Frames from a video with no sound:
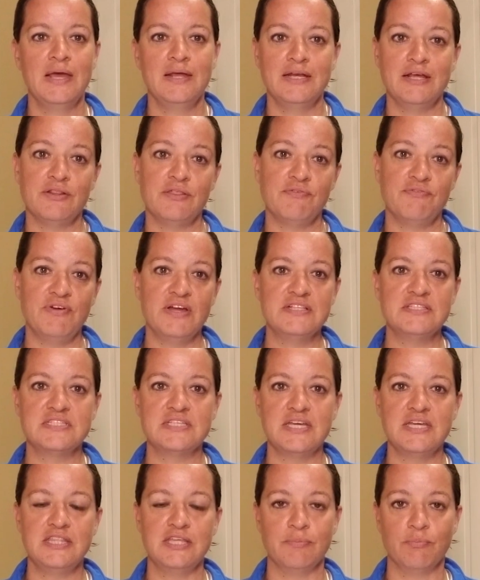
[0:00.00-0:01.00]
Now, the feds
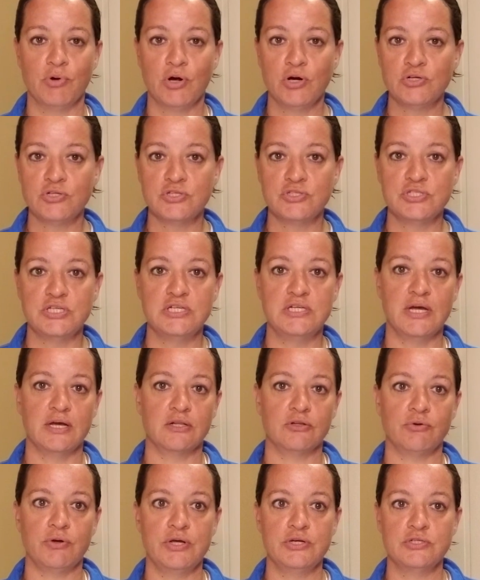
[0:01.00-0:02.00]
say the emergency
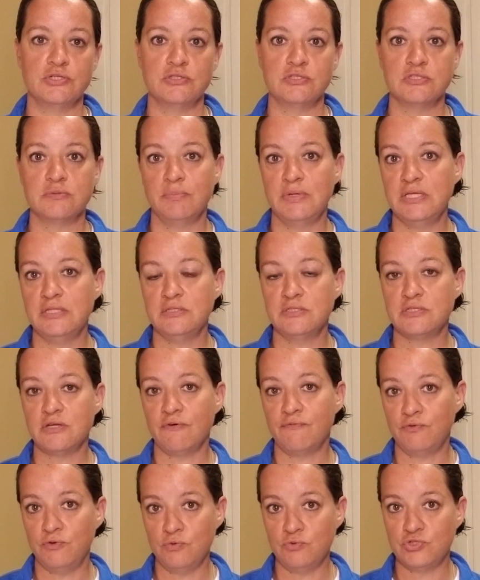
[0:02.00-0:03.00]
declarations means a
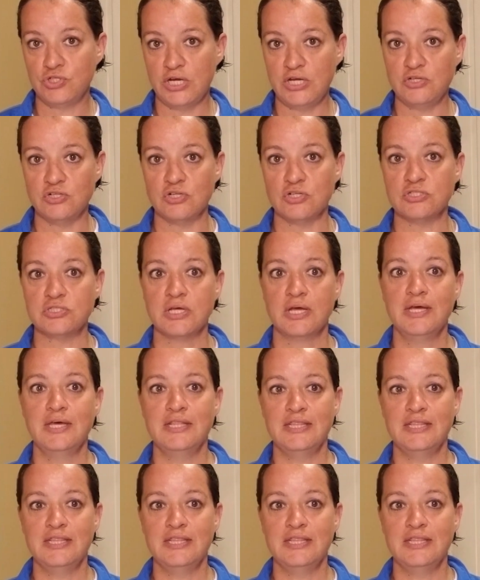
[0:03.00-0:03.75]
few changes.